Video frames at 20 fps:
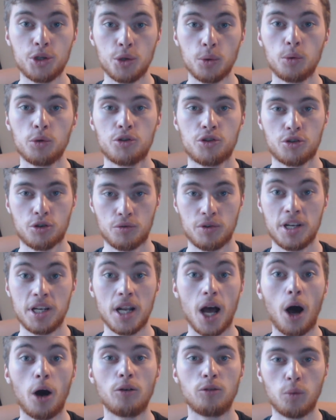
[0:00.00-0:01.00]
your
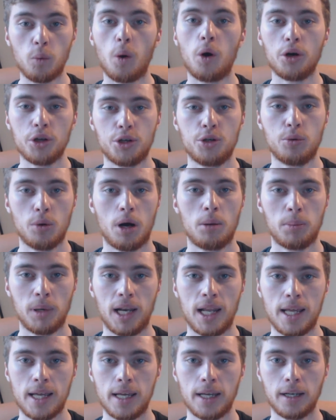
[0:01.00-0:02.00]
screen of what you are
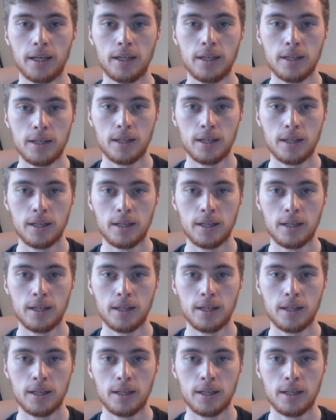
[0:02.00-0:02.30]
playing.